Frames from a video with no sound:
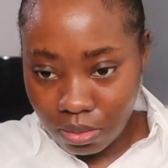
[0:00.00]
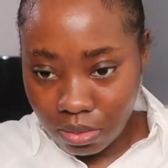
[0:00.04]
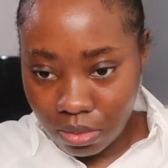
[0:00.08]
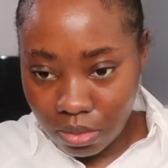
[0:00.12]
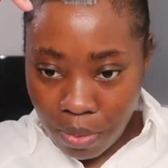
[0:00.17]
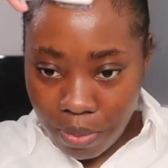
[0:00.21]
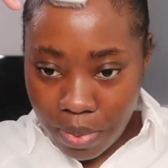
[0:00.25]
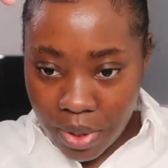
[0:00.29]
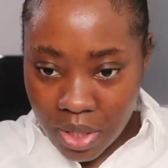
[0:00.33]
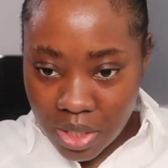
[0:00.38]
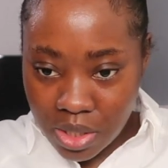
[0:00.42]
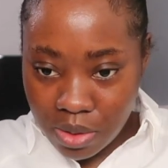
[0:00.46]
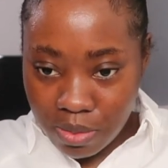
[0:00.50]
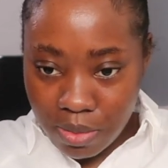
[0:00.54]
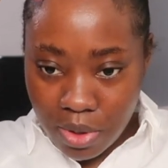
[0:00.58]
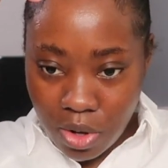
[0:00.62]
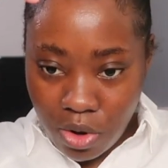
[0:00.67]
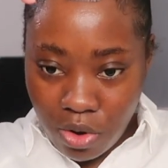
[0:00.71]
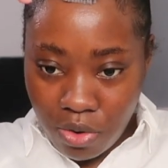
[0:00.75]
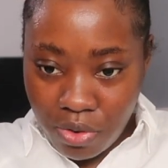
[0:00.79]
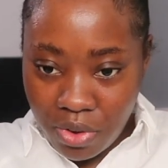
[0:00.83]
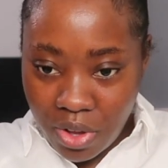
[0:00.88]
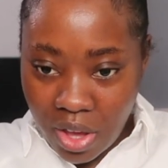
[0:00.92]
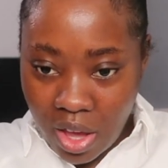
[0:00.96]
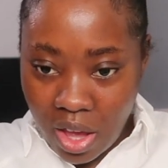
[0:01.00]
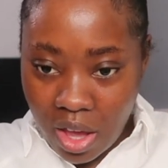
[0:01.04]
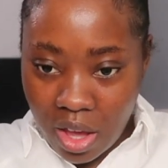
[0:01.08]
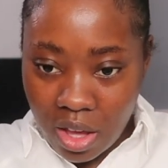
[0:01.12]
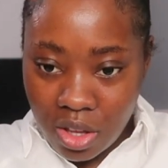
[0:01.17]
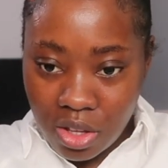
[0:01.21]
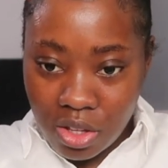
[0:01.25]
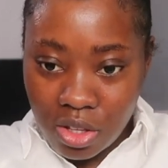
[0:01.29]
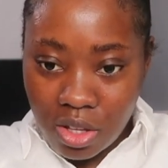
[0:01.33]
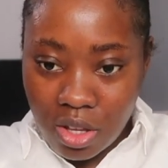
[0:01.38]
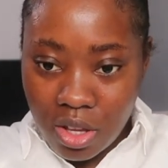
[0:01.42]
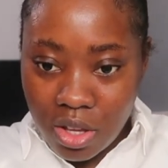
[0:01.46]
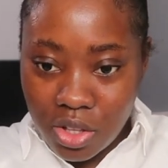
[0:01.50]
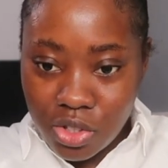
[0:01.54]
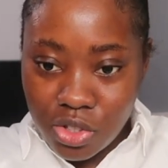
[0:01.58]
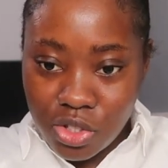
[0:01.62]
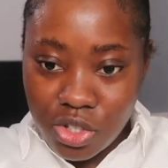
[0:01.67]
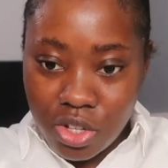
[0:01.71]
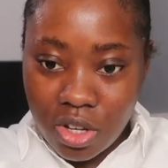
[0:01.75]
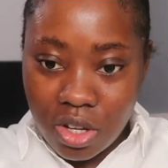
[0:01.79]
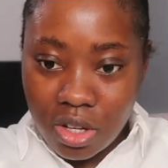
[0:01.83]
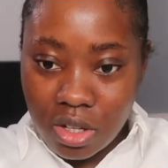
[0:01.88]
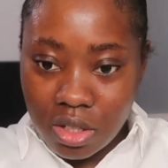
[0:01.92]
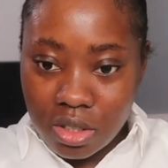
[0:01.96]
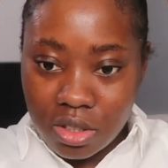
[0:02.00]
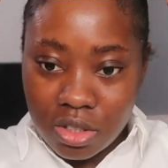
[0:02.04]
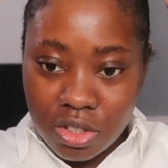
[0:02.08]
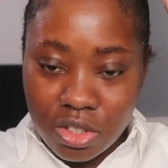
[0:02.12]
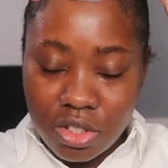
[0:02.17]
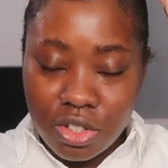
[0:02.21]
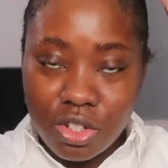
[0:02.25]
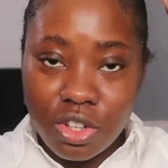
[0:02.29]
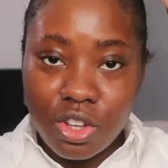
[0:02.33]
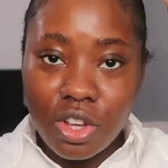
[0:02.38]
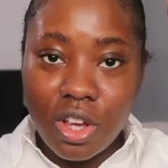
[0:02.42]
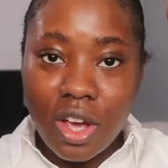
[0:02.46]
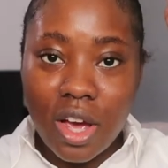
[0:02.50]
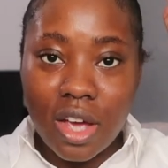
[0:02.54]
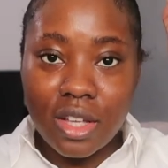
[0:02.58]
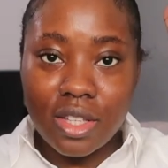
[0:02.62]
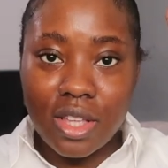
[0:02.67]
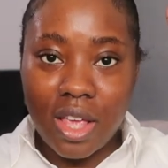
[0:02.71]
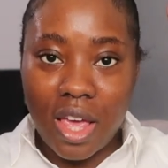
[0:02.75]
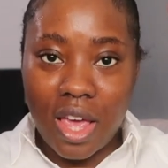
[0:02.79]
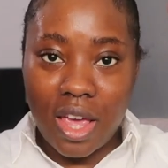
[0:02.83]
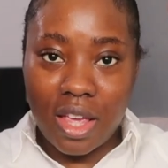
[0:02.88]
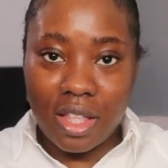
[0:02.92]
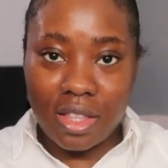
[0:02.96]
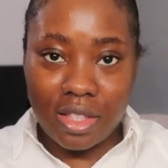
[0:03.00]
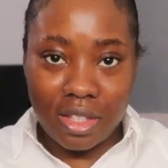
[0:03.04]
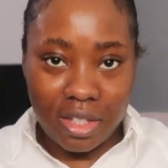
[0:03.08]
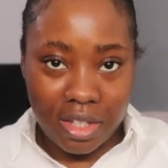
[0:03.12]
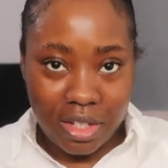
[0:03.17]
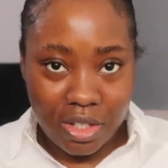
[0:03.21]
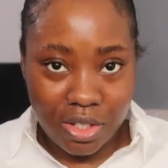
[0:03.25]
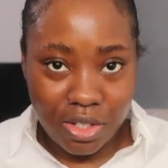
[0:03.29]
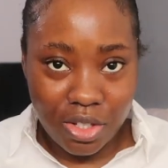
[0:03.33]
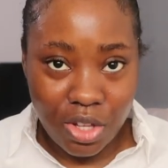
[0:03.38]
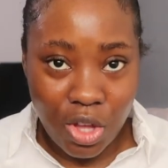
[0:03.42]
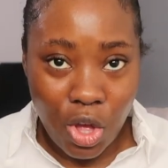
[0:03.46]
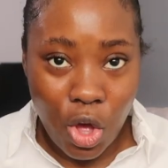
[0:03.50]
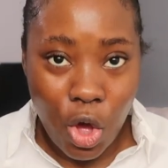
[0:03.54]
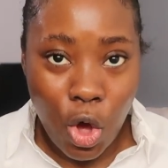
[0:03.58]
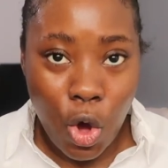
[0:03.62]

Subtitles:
what pissed me off, yeah? Do you guys hate this?